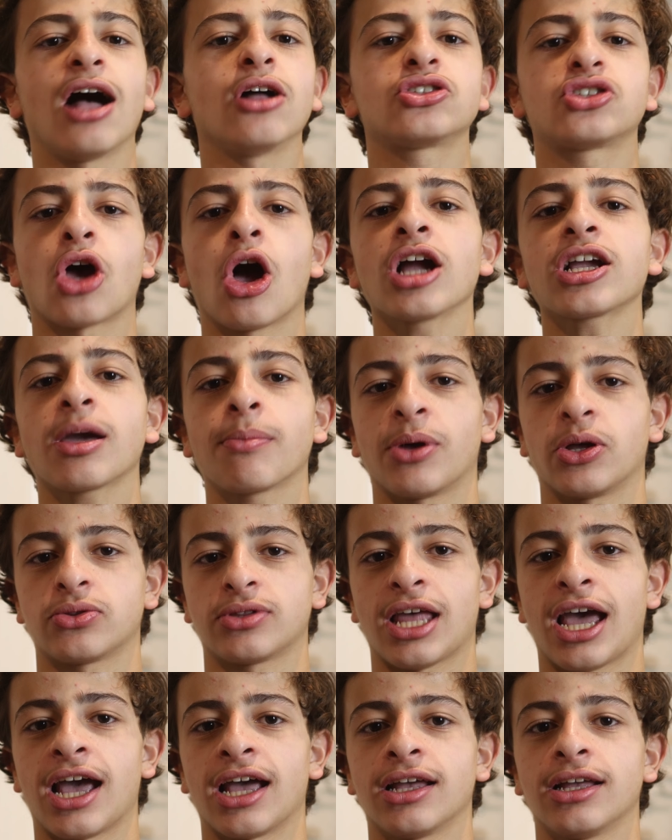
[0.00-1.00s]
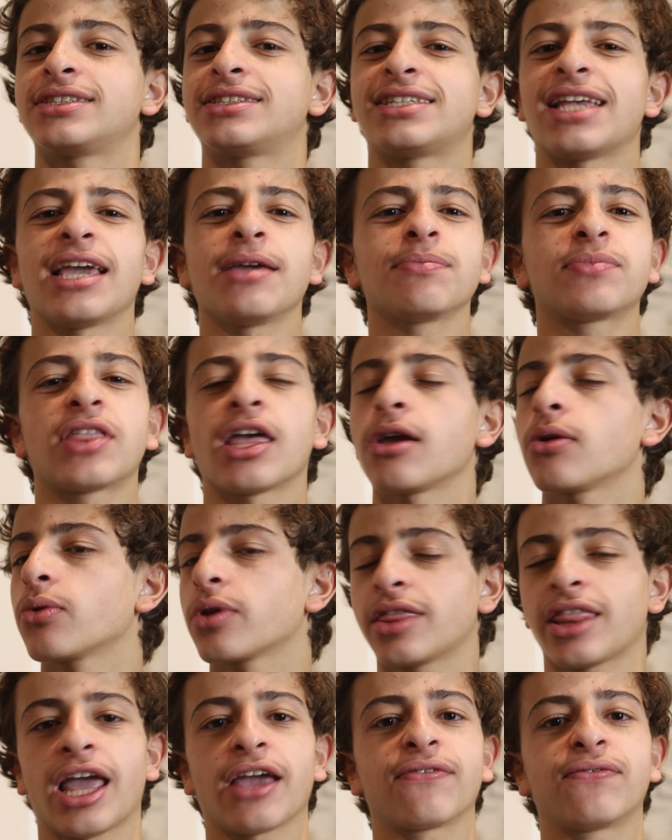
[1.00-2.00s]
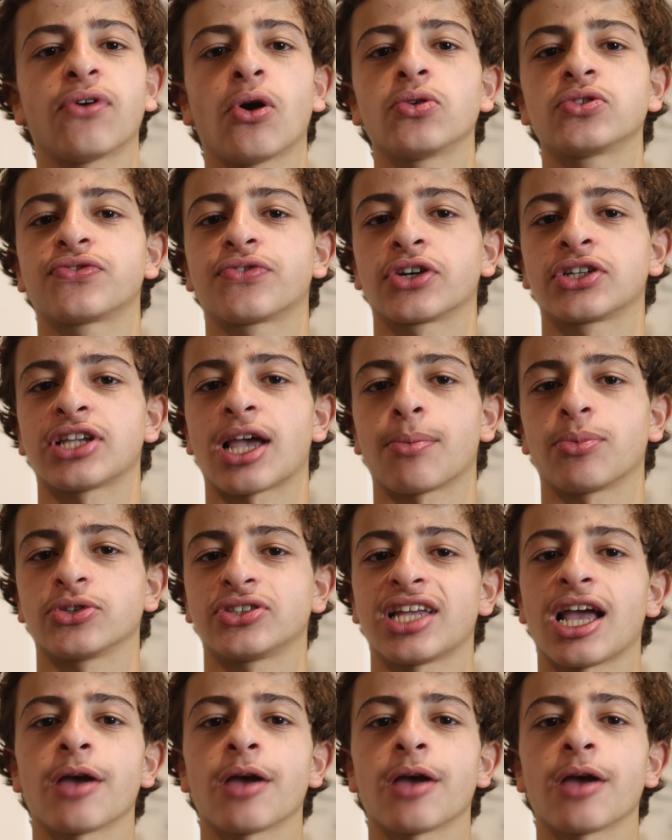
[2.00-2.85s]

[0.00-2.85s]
I'll talk about that. Same thing with like phones, for example.